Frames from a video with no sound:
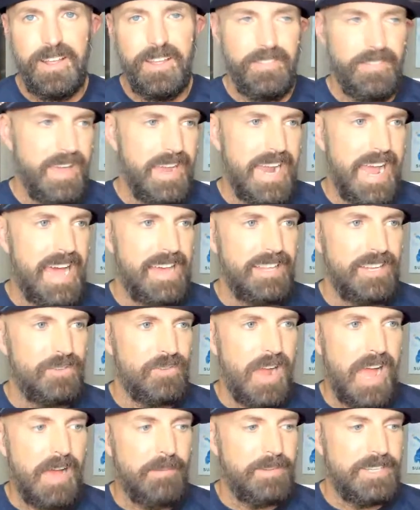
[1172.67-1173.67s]
that Allen
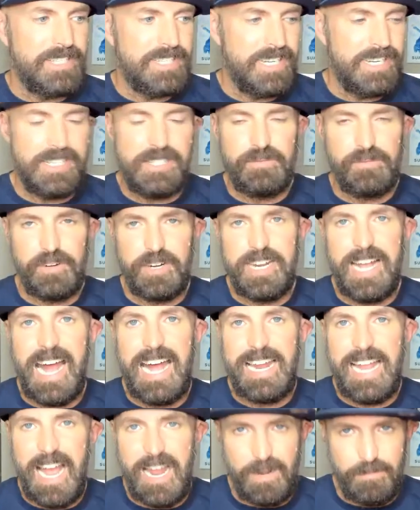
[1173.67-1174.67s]
Robinson has
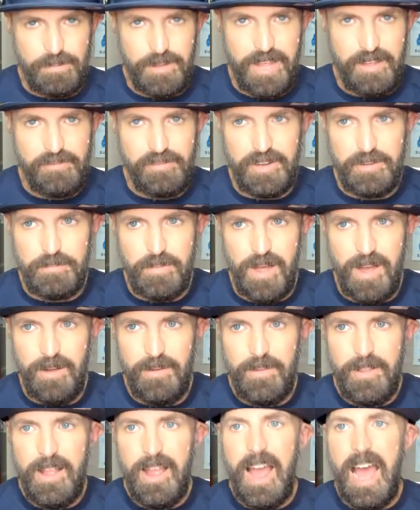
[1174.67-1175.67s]
forgot how to play
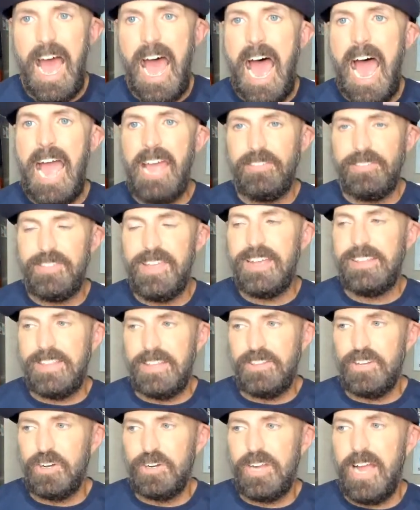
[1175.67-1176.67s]
football. I think
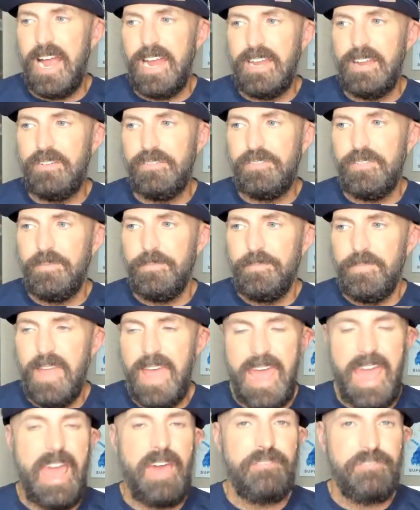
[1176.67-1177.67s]
that they're kind of
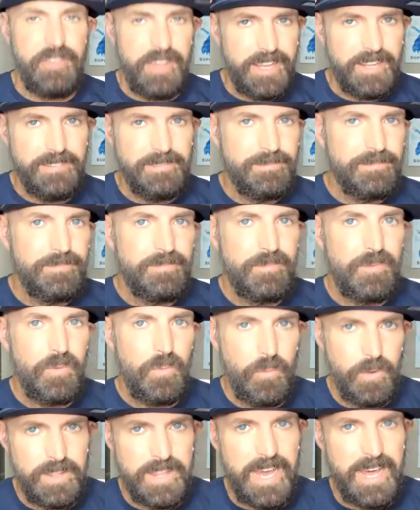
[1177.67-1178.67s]
effing
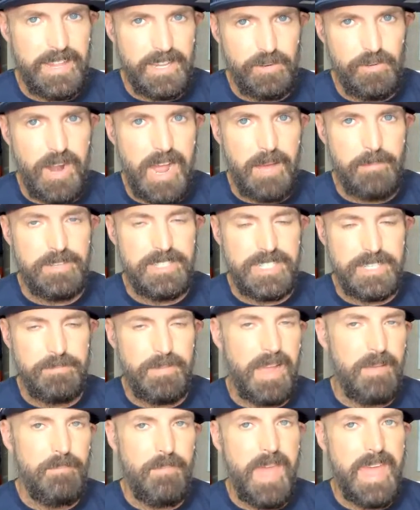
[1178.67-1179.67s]
with Allen Robinson
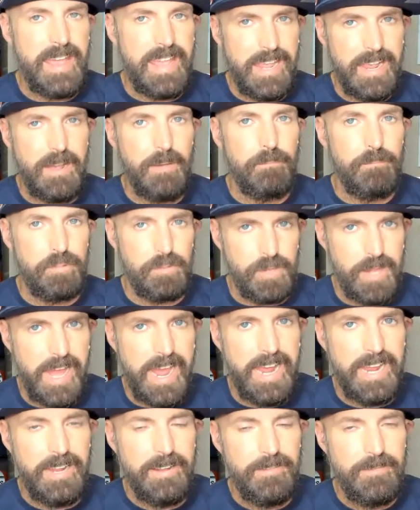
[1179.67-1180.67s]
by making him
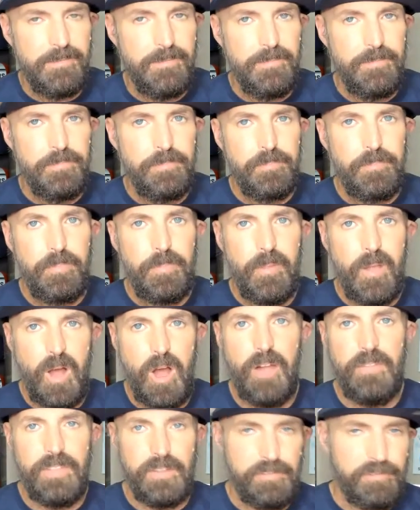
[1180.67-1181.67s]
play
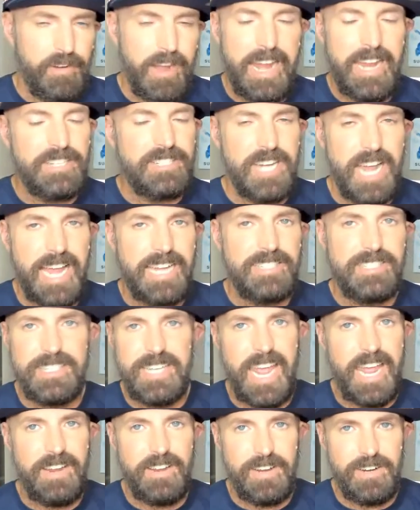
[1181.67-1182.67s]
on the franchise
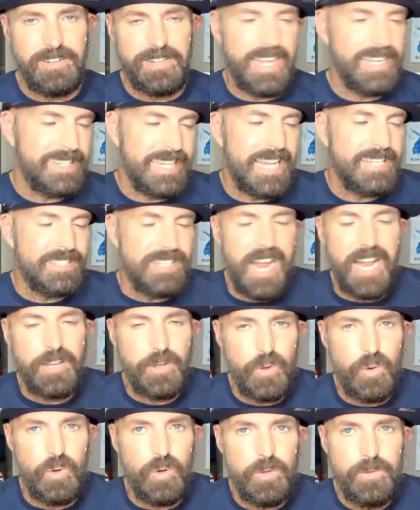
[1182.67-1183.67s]
tender. Like, that's not
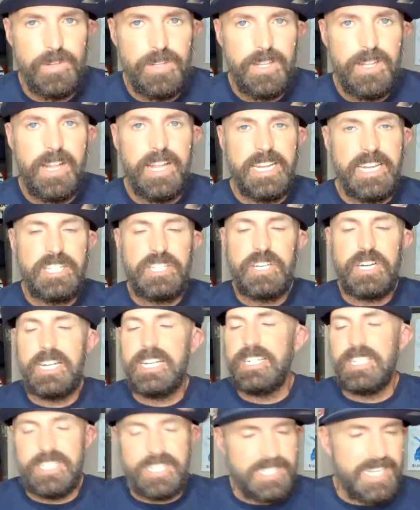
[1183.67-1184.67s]
cool. You should
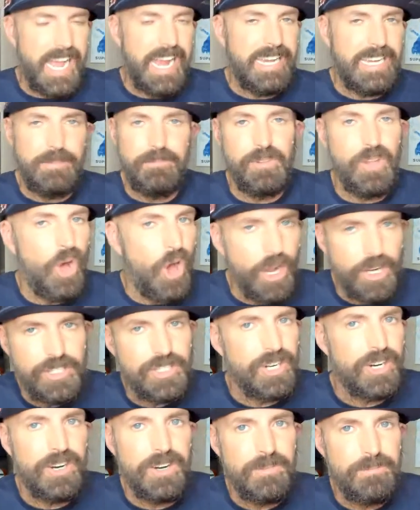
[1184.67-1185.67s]
have just signed him long
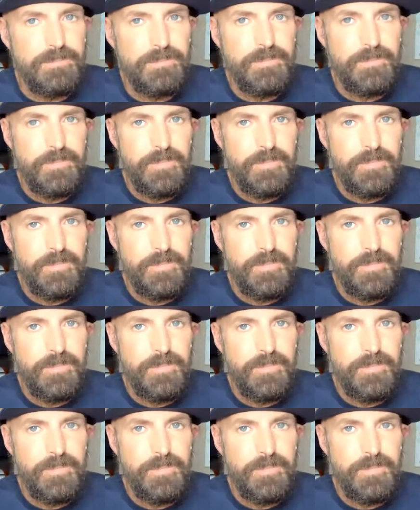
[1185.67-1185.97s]
term.